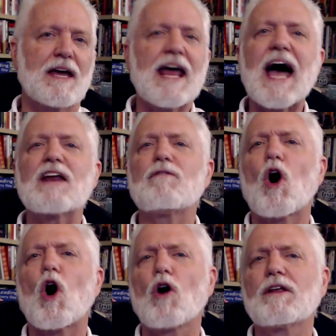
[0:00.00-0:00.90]
Now, out of
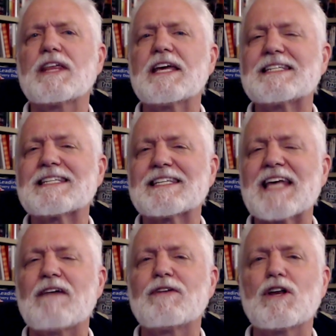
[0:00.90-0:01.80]
all of these
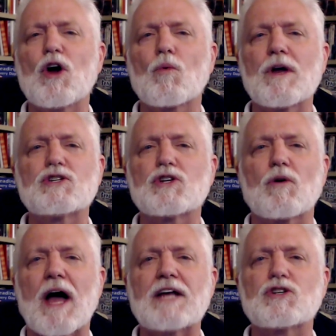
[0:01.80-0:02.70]
seven
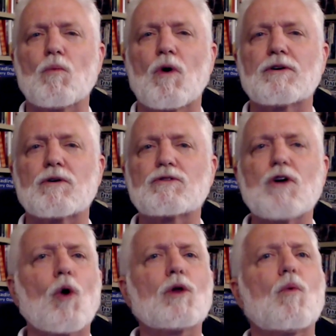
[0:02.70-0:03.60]
original ancient wonders,
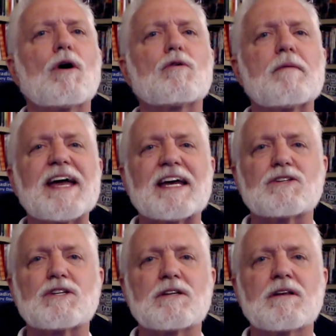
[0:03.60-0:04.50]
only one
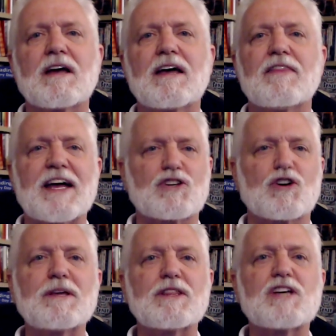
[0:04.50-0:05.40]
remains, and that's going
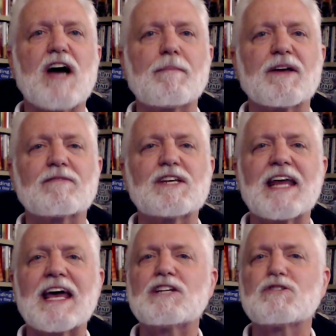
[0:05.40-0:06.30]
to be the topic of
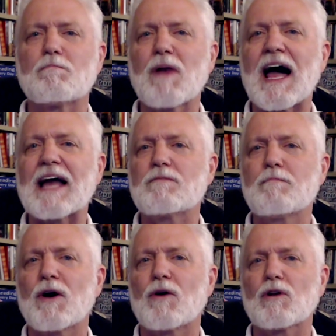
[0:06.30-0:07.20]
today's Black
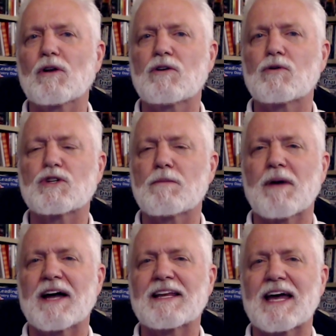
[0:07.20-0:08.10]
Belt Leadership
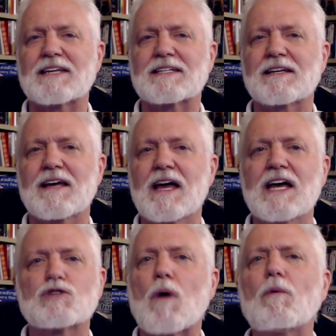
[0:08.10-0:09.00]
Podcast.
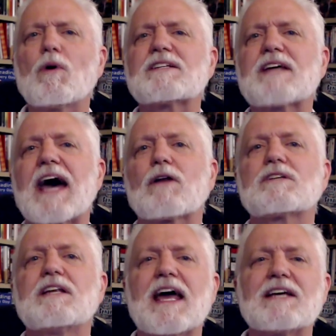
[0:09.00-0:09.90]
So I want to title
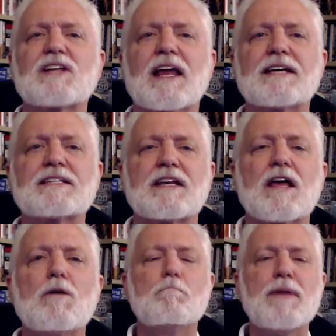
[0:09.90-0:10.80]
today's lesson
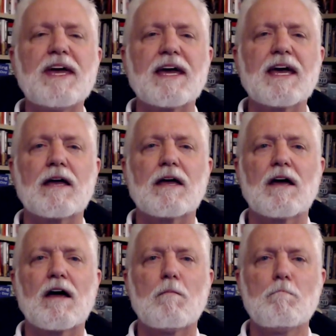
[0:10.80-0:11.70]
Big,
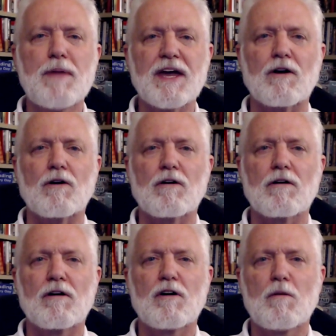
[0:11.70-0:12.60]
Bigger,
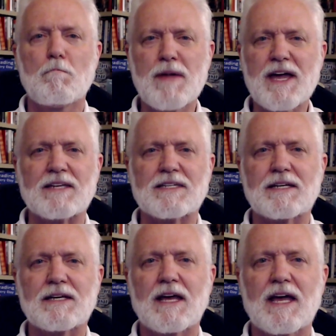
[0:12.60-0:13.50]

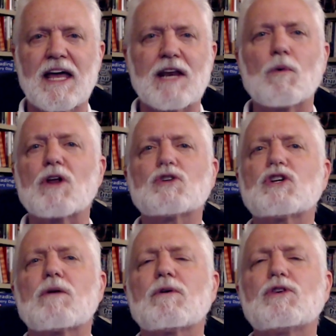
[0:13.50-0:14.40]
Biggest, and I want to
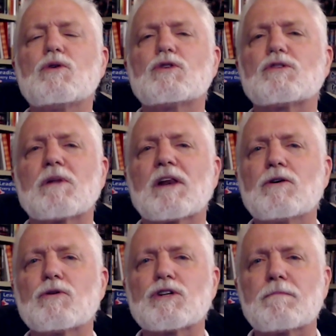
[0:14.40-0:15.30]
share with you some
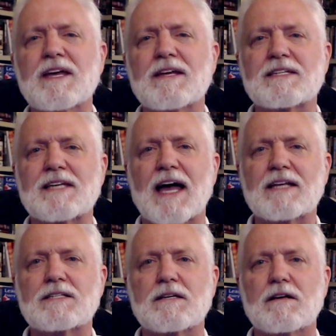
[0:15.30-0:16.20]
leadership
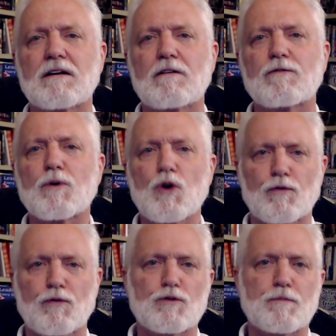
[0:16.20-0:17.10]
insights from
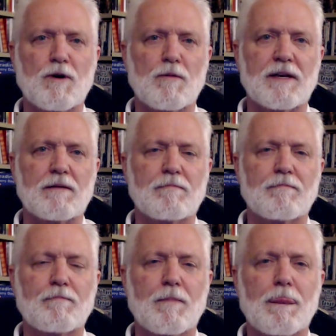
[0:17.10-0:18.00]
Khufu's pyramid.
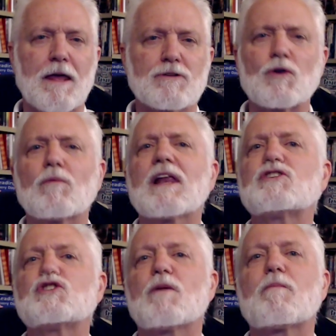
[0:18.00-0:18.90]
So let's
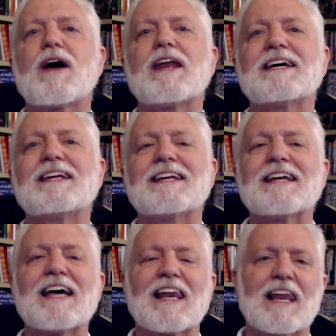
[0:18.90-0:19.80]
jump right in and
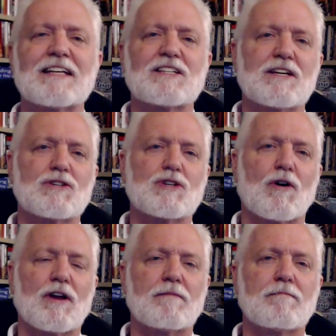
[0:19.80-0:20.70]
let's get
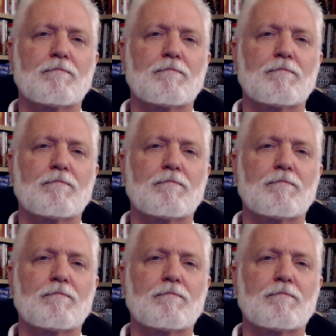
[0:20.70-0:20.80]
started.